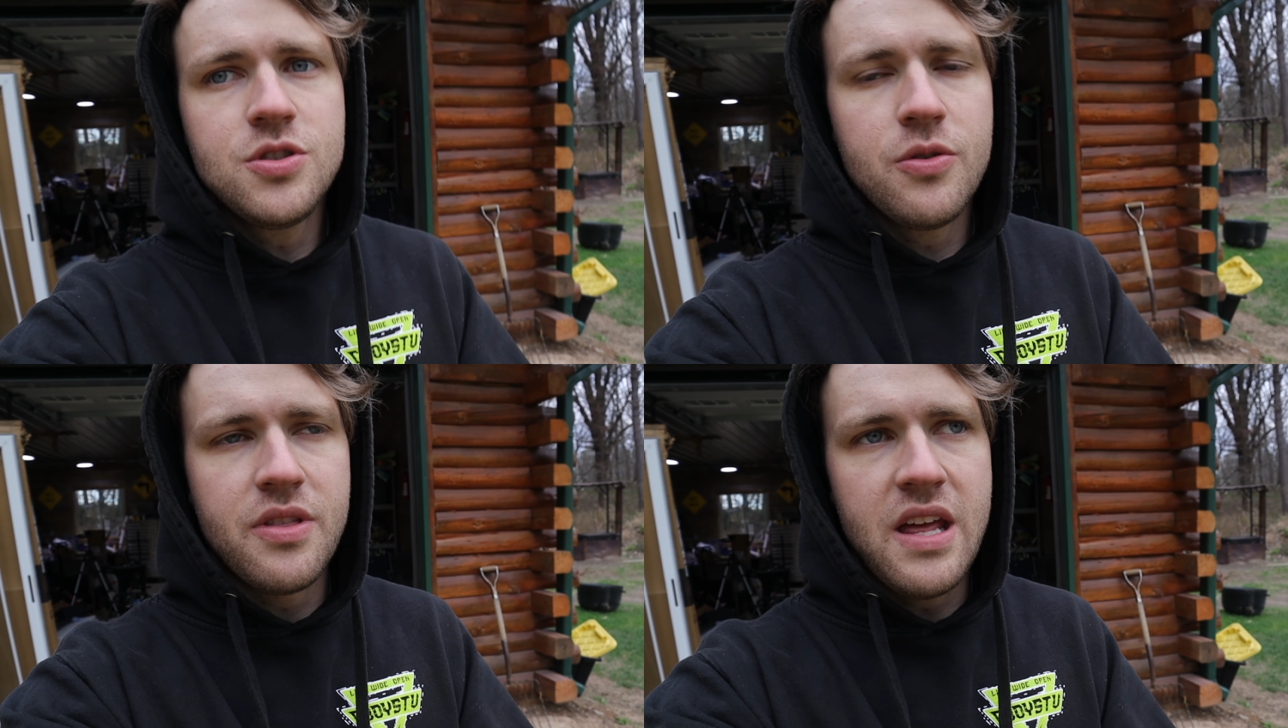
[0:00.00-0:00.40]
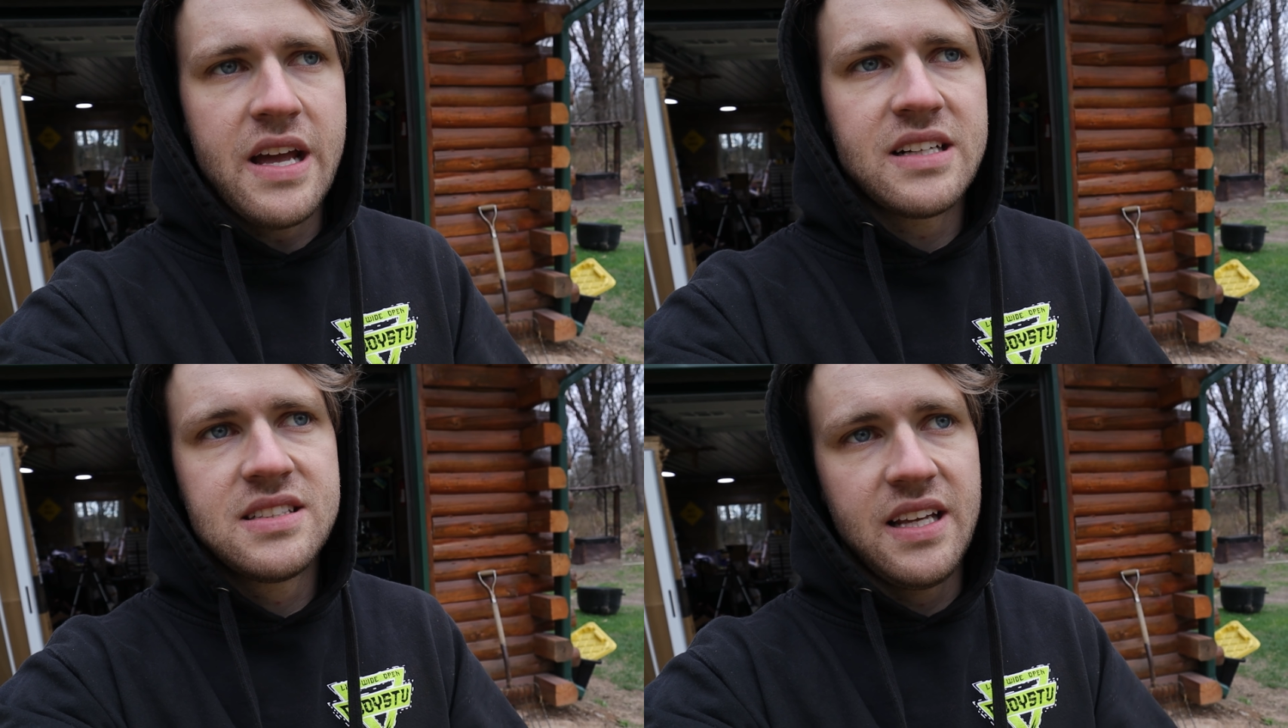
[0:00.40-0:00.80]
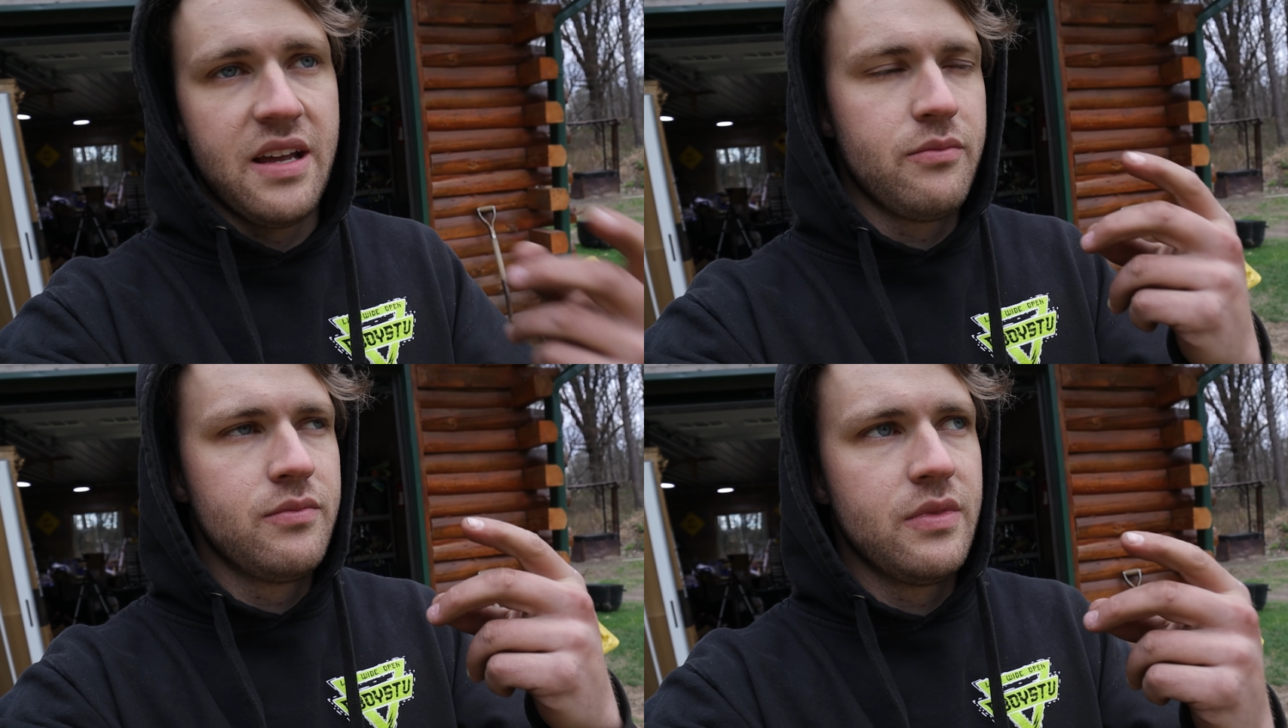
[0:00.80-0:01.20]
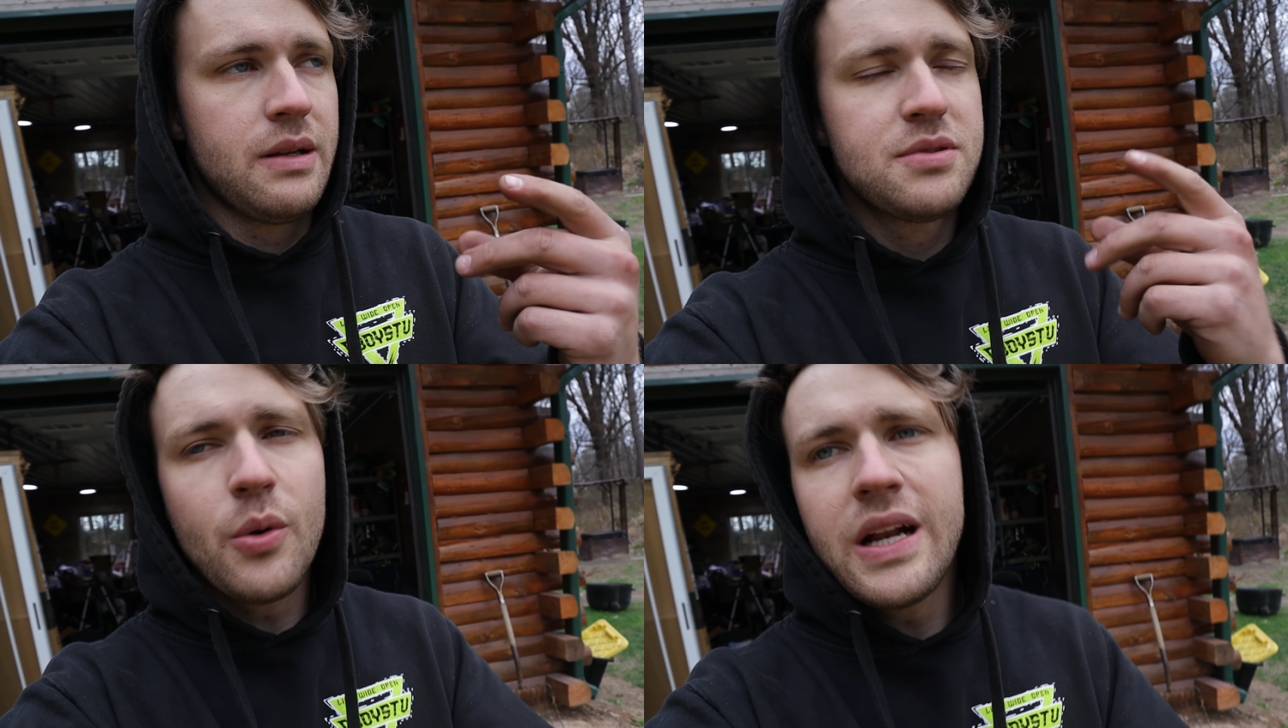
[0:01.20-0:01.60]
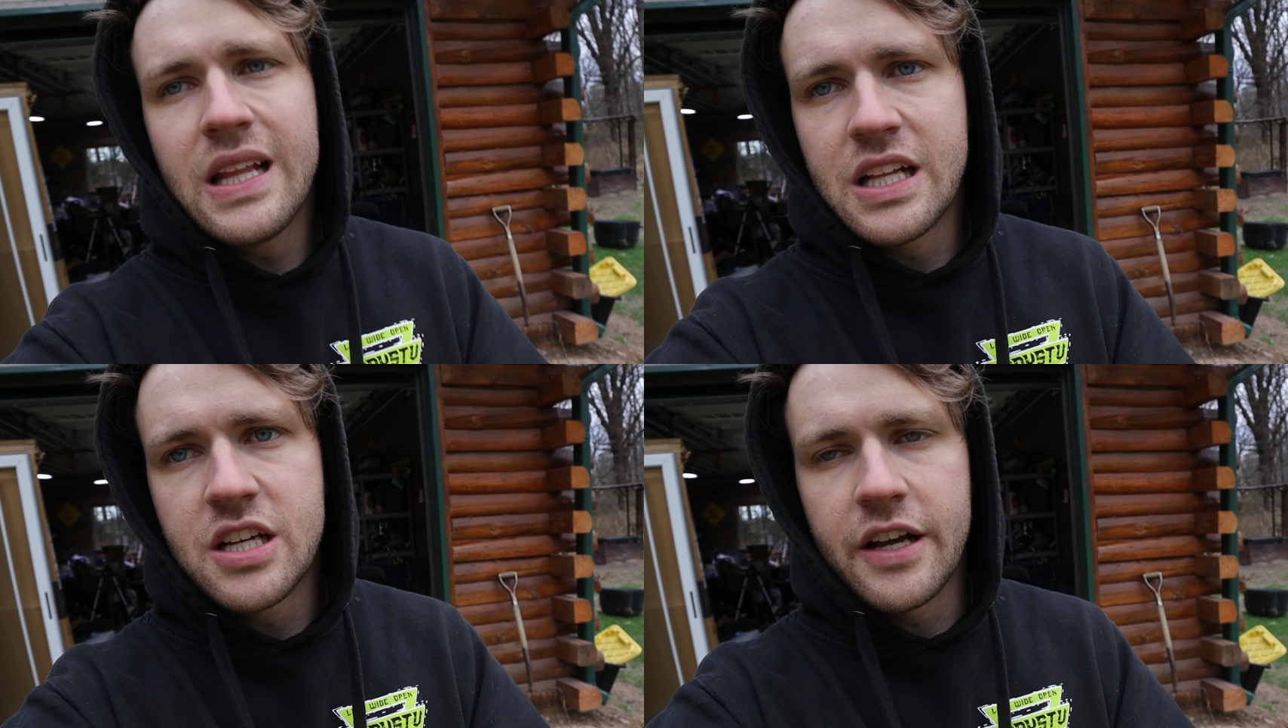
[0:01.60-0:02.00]
two things, I'm still waiting
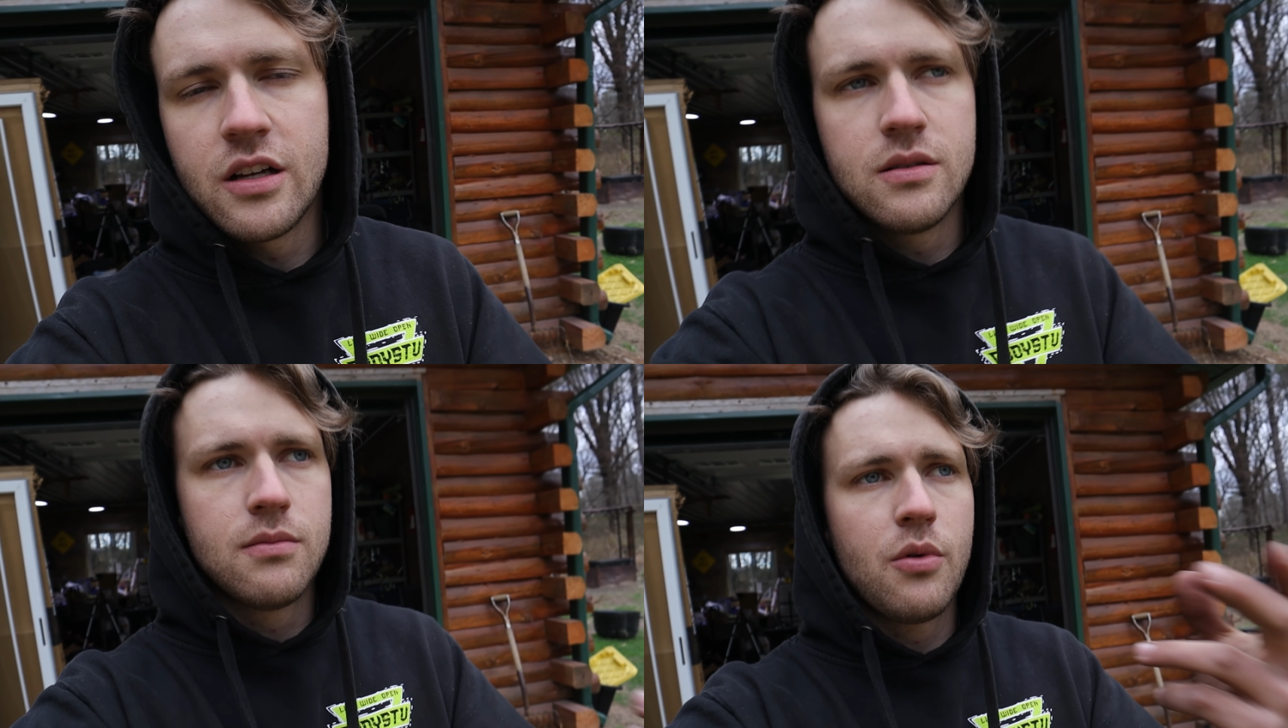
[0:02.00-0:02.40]
on the title.